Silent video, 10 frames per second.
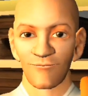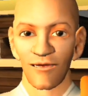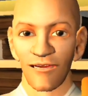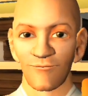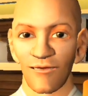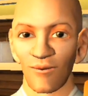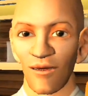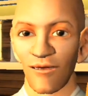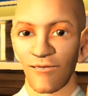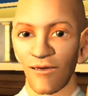not
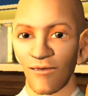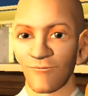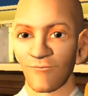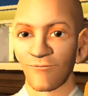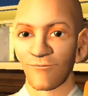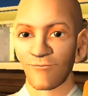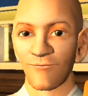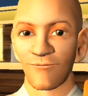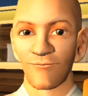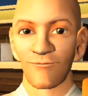all it was cracked up to be.
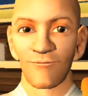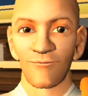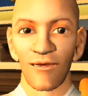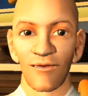It's